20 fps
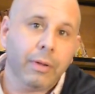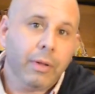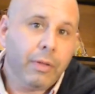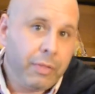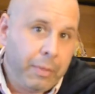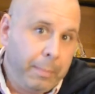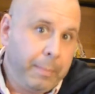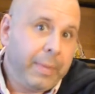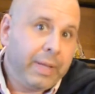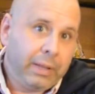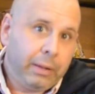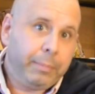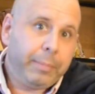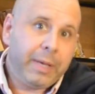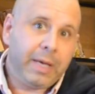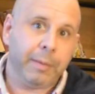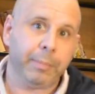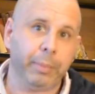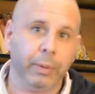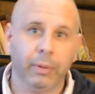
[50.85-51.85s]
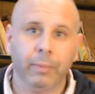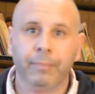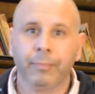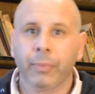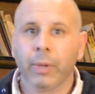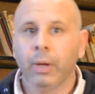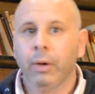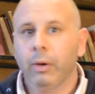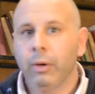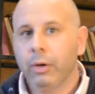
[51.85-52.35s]
middle people
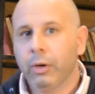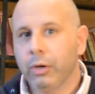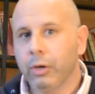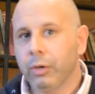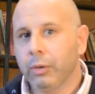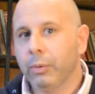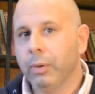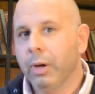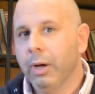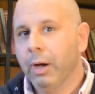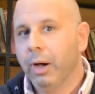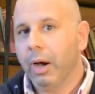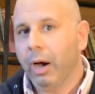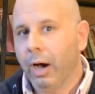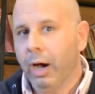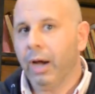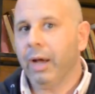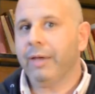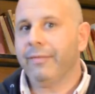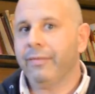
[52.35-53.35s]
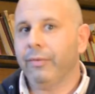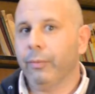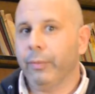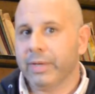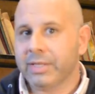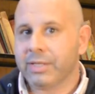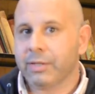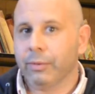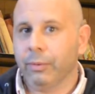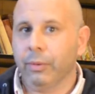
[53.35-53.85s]
who I've
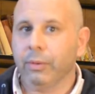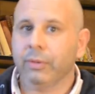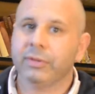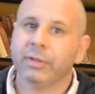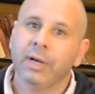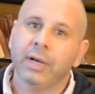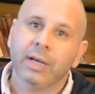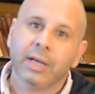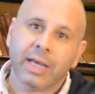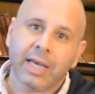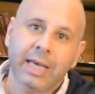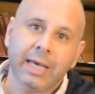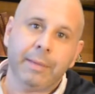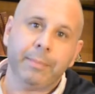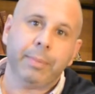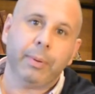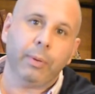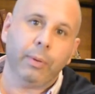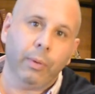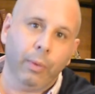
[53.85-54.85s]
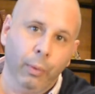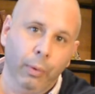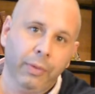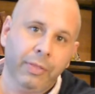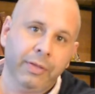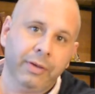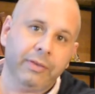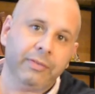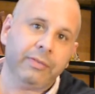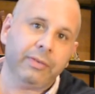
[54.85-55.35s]
always thought keep
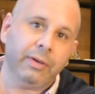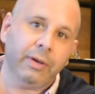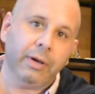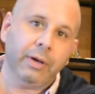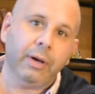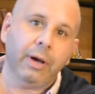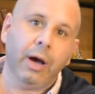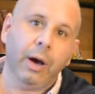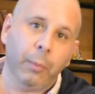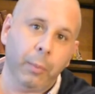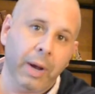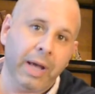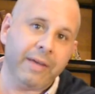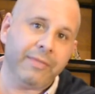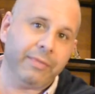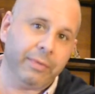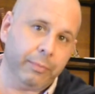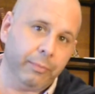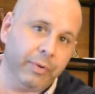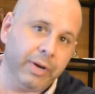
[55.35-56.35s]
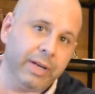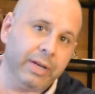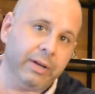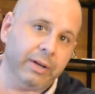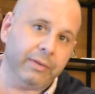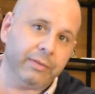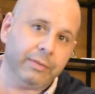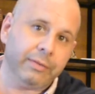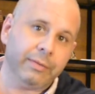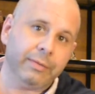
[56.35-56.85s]
authors away from
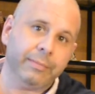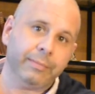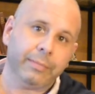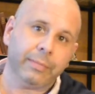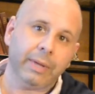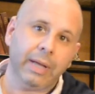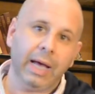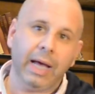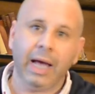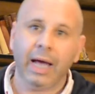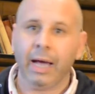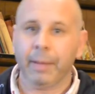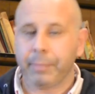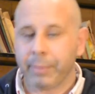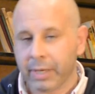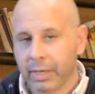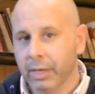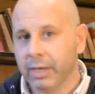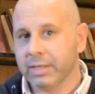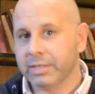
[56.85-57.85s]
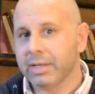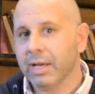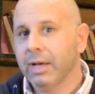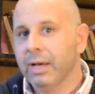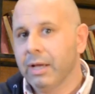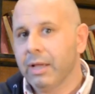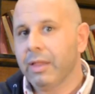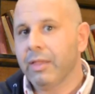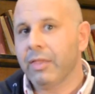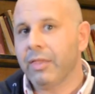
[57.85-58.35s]
readers, because
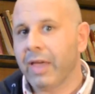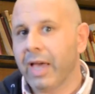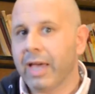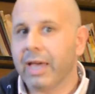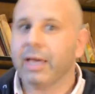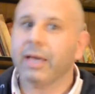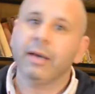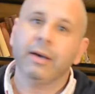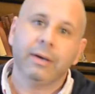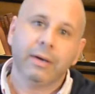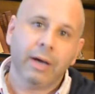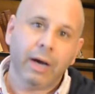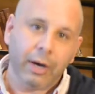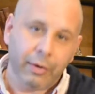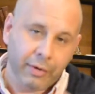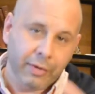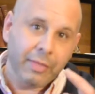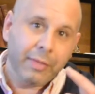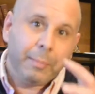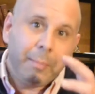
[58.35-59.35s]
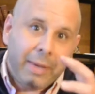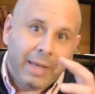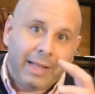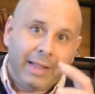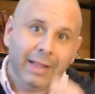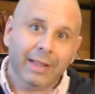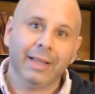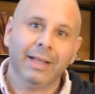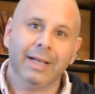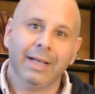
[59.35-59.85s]
they are in the
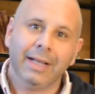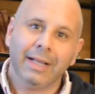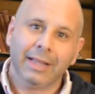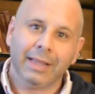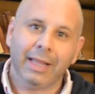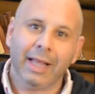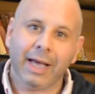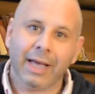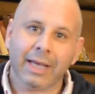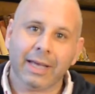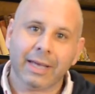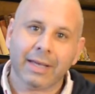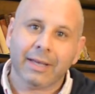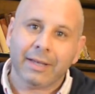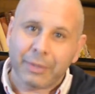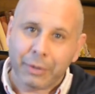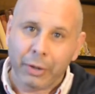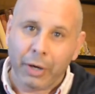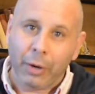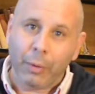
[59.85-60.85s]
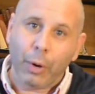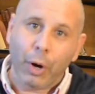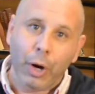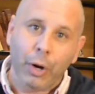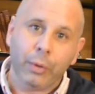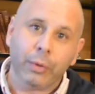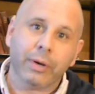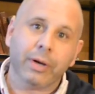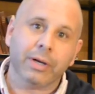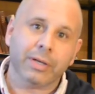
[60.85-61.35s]
middle, like,
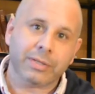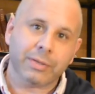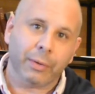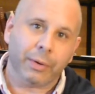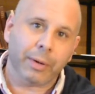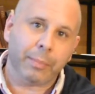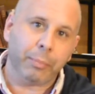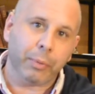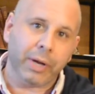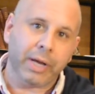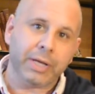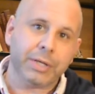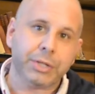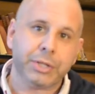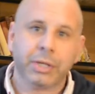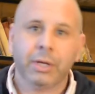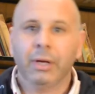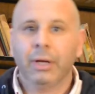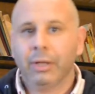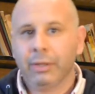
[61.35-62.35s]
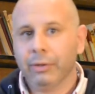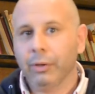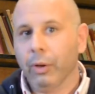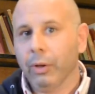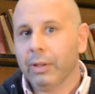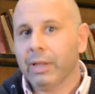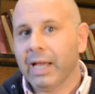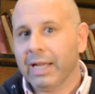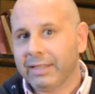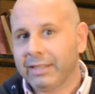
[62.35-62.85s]
ogres on a bridge,
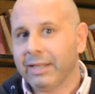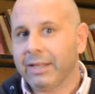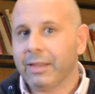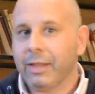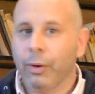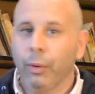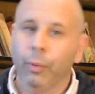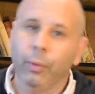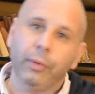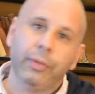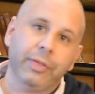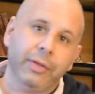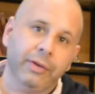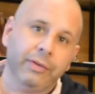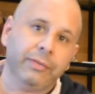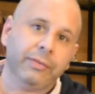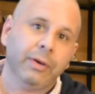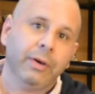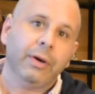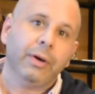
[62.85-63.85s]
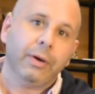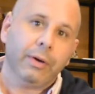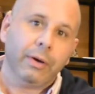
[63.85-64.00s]
not letting the authors